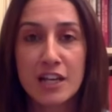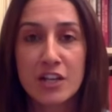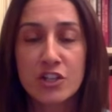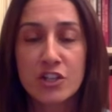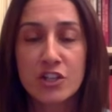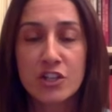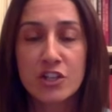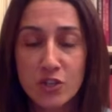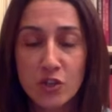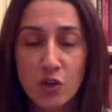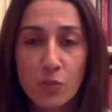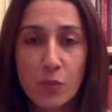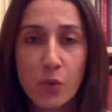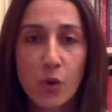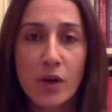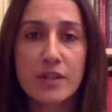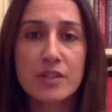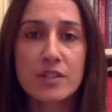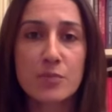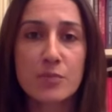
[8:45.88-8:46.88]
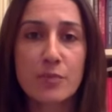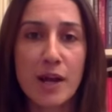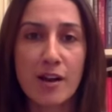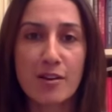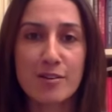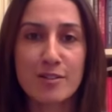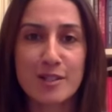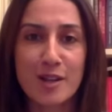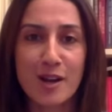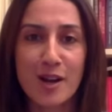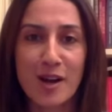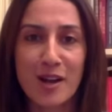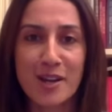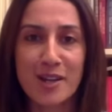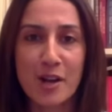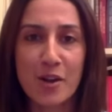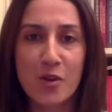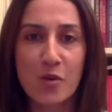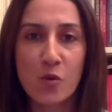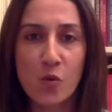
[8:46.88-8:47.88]
just to your point about, you
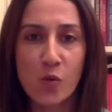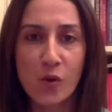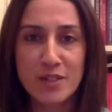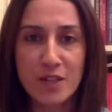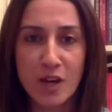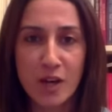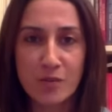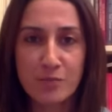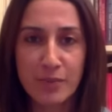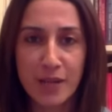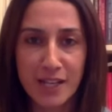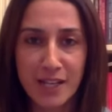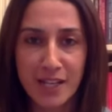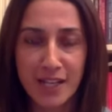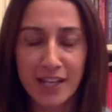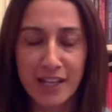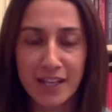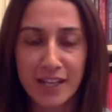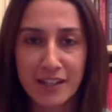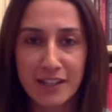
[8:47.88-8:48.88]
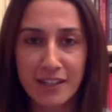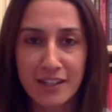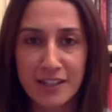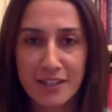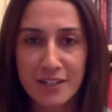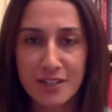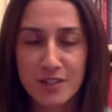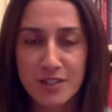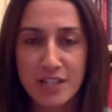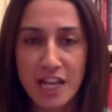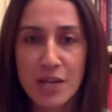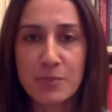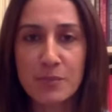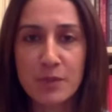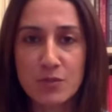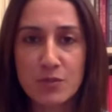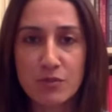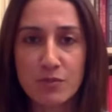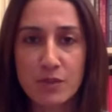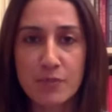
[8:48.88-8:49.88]
know, always unpicking
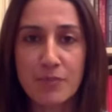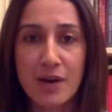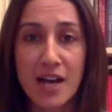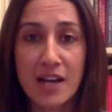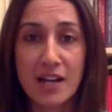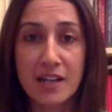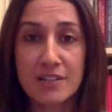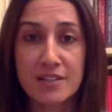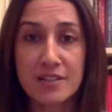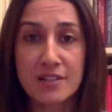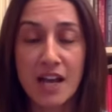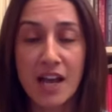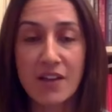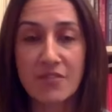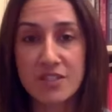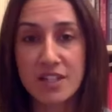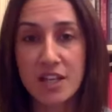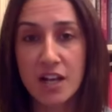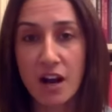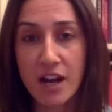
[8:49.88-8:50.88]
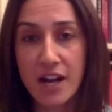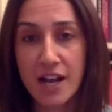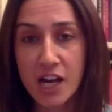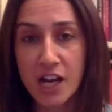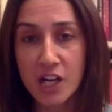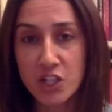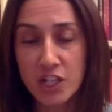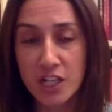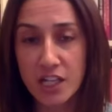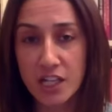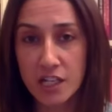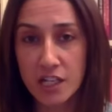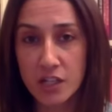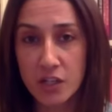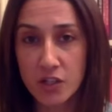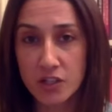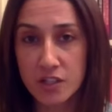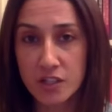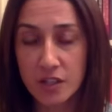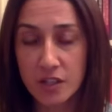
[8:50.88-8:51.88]
statements from the palace, I have to say, I actually
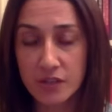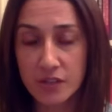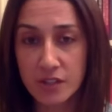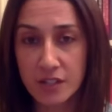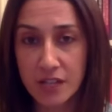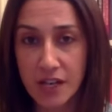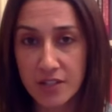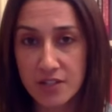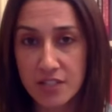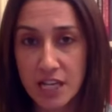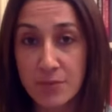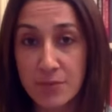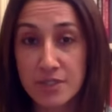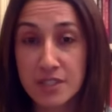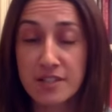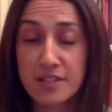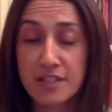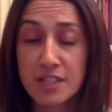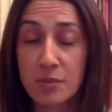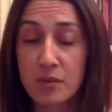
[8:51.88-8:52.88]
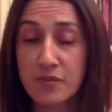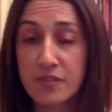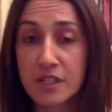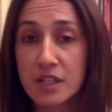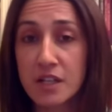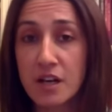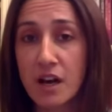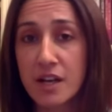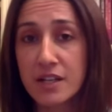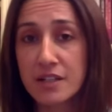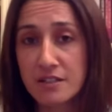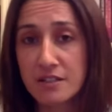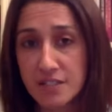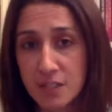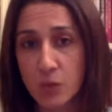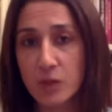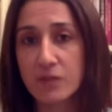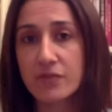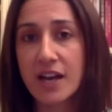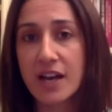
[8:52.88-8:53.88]
looked at that statement and some of the guidance
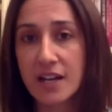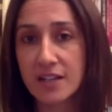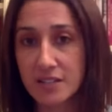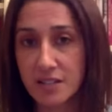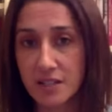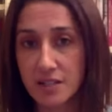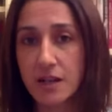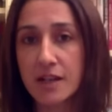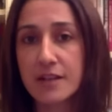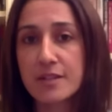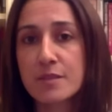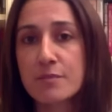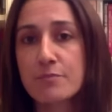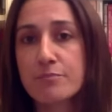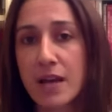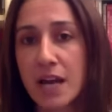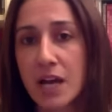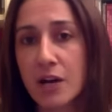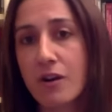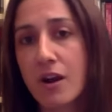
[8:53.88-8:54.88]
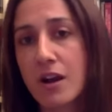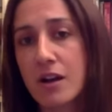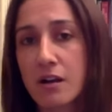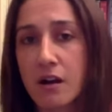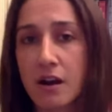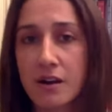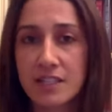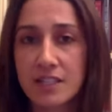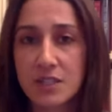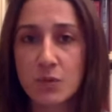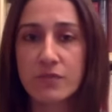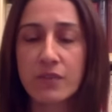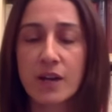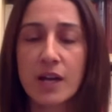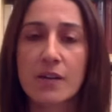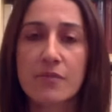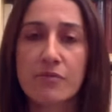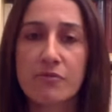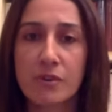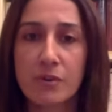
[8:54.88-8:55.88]
that we've had tonight, some background guidance we've
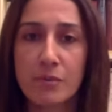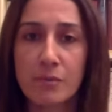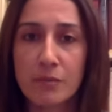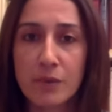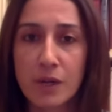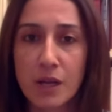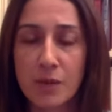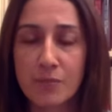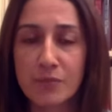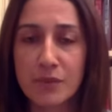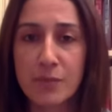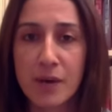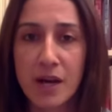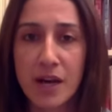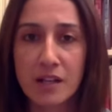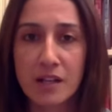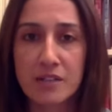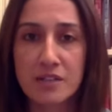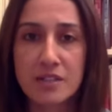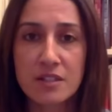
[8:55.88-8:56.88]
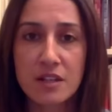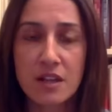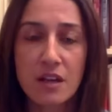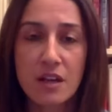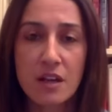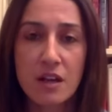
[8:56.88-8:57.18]
had from the palace,